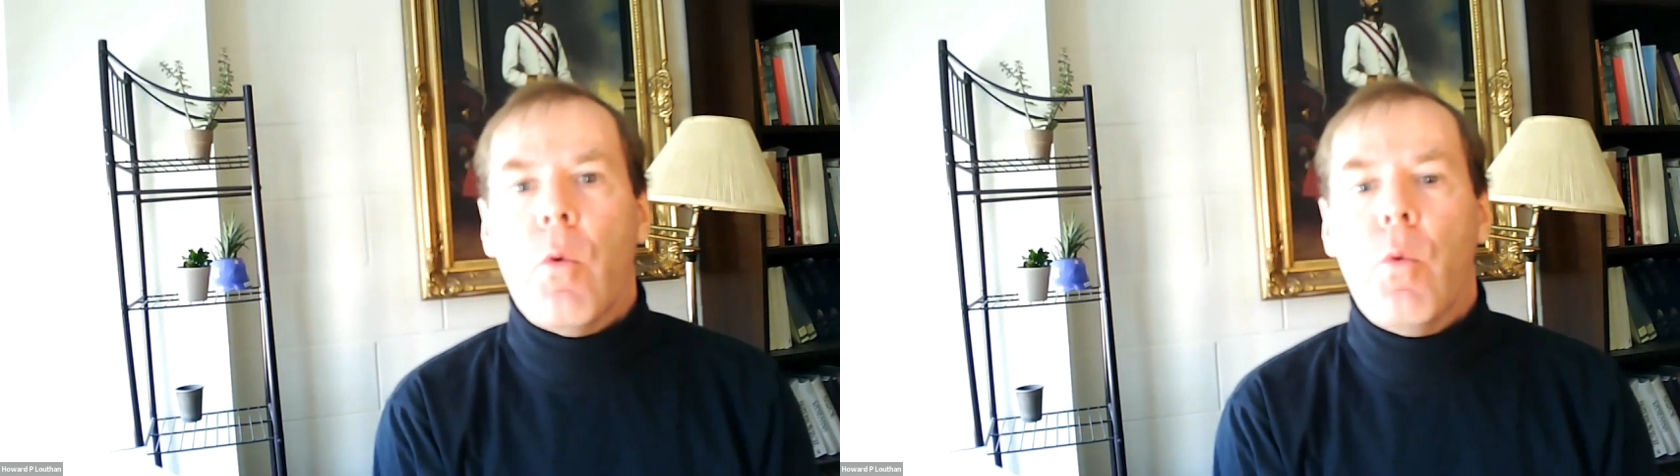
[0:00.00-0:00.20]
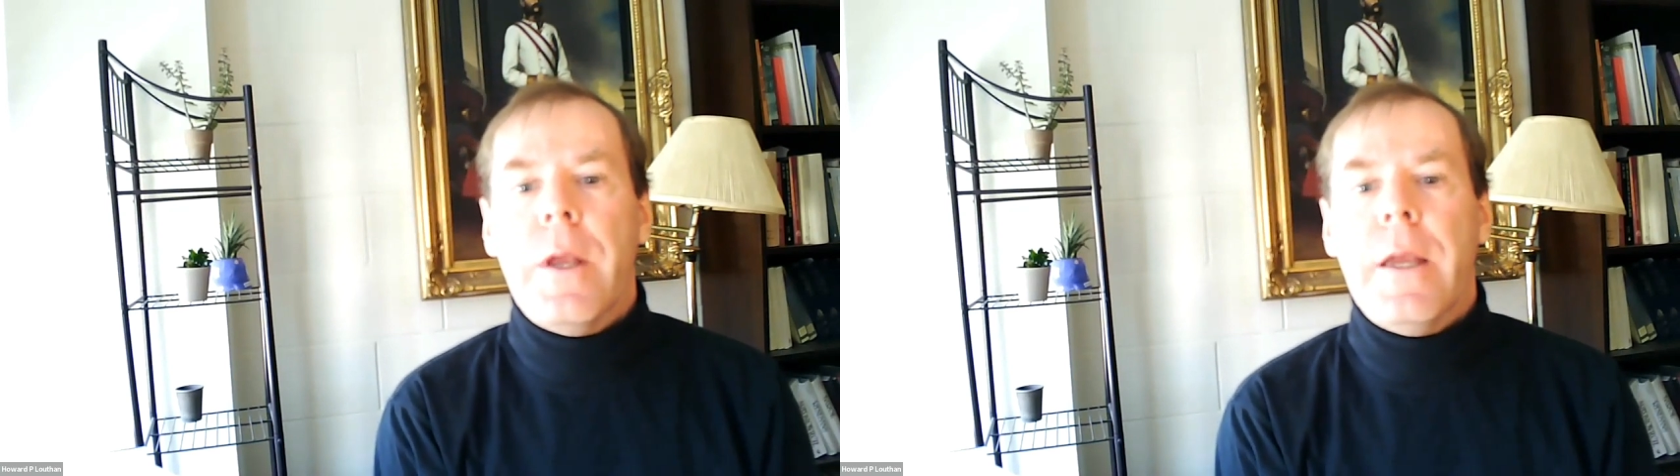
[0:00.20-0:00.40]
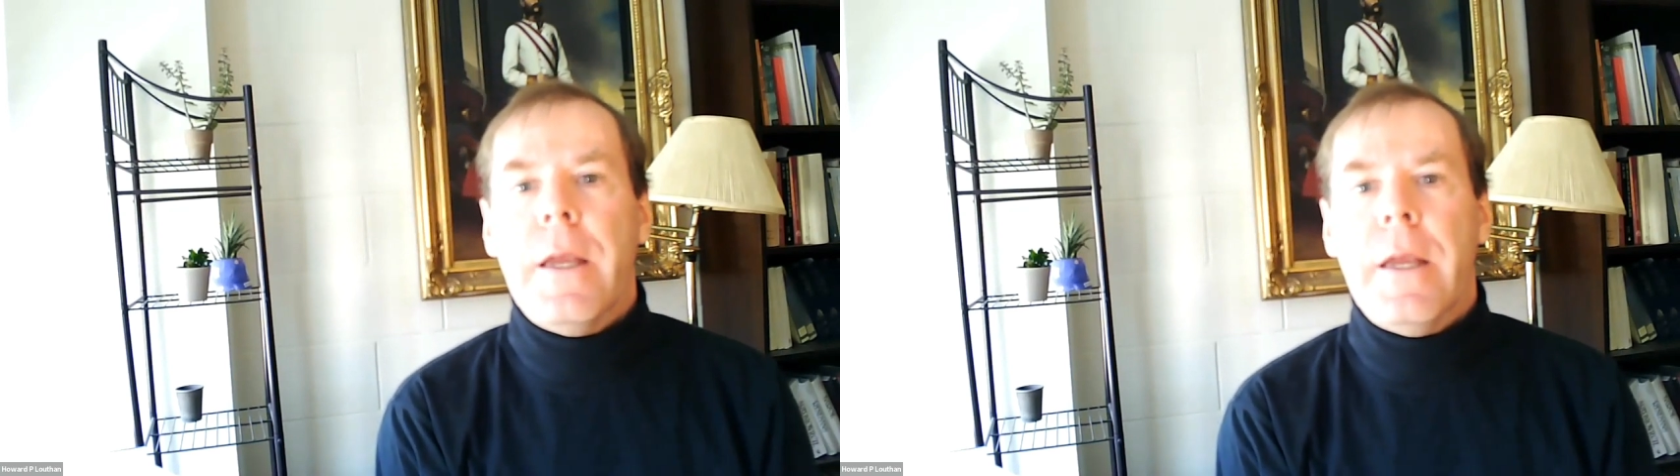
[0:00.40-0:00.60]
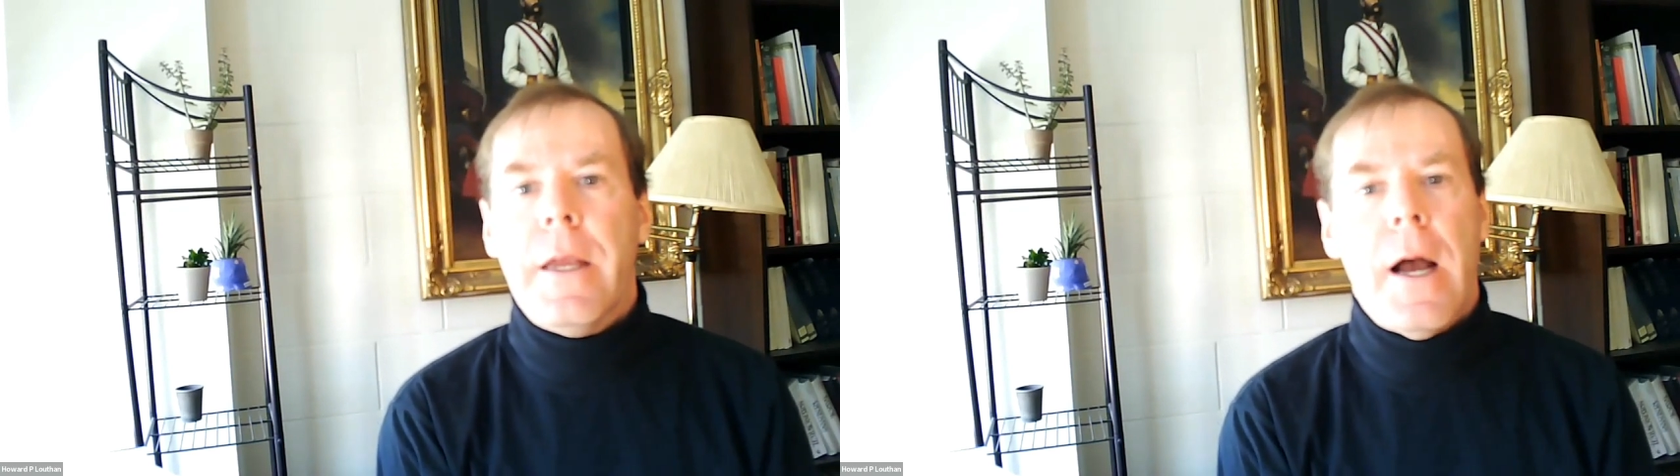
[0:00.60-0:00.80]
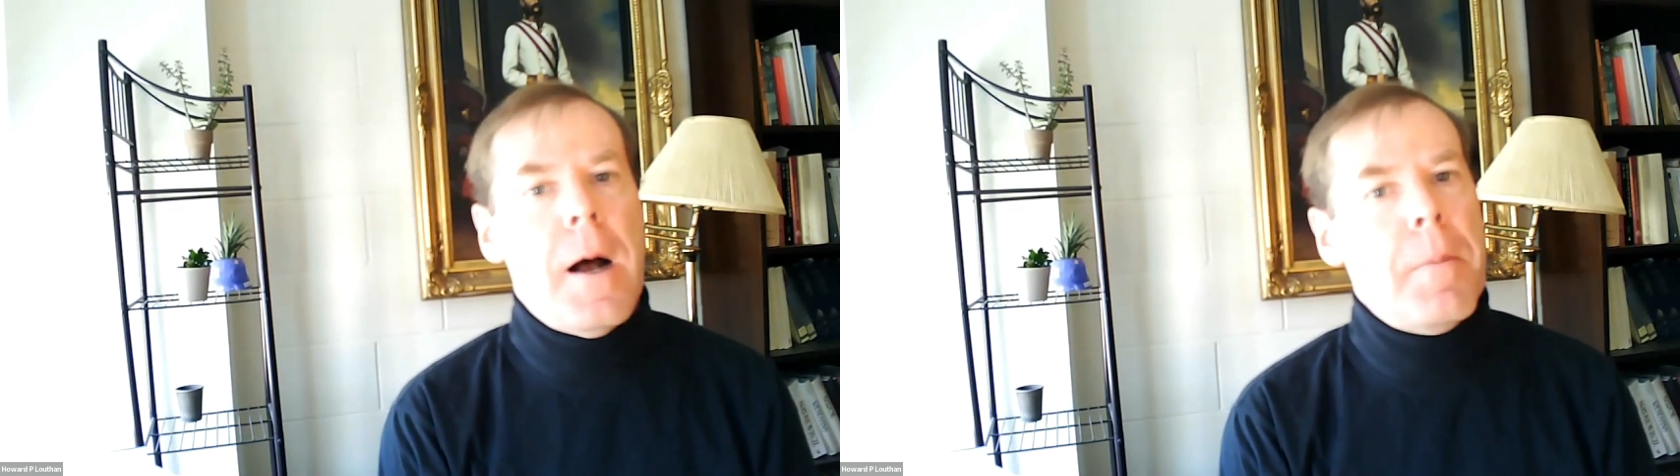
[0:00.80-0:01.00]

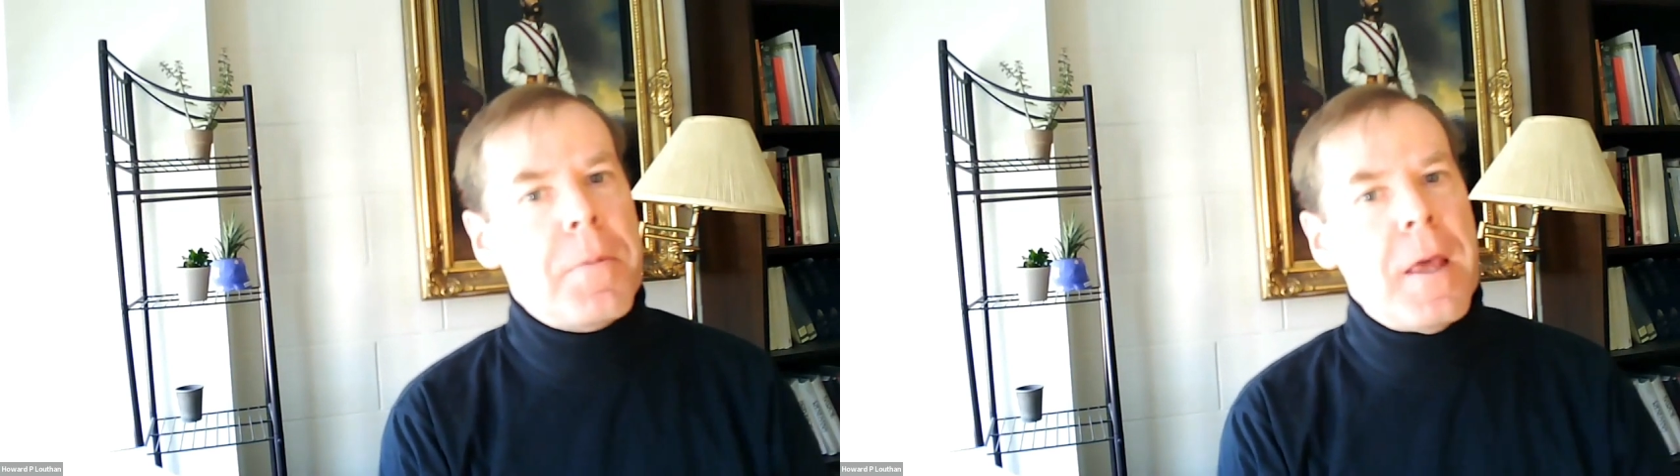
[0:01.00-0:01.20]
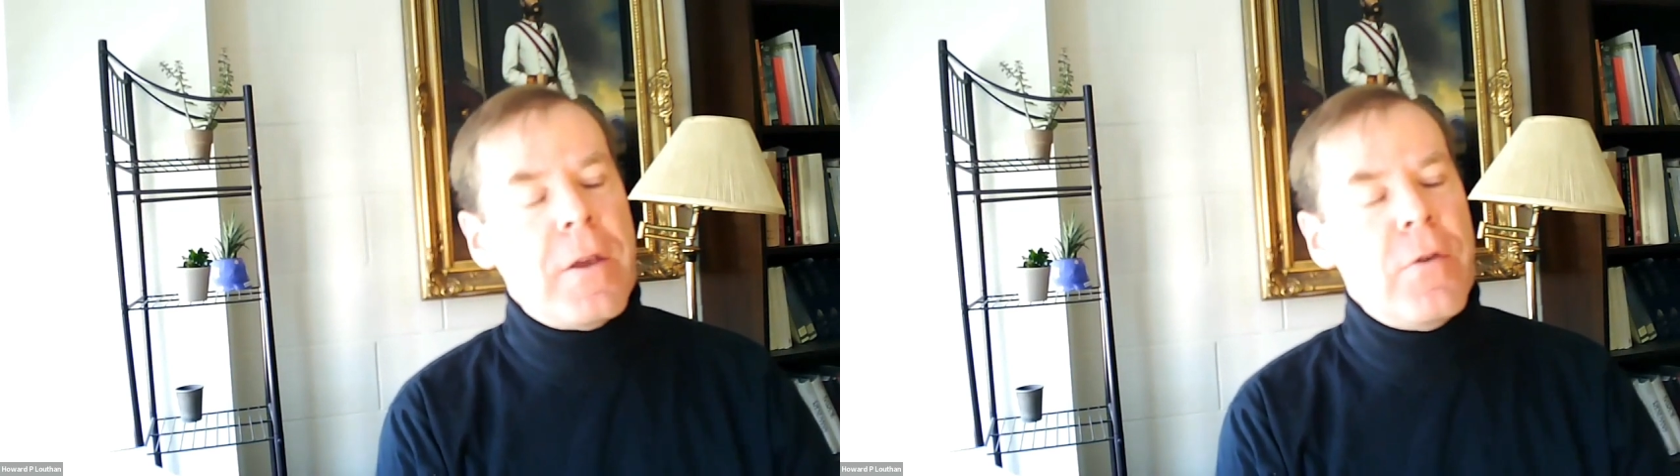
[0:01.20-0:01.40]
We um, thank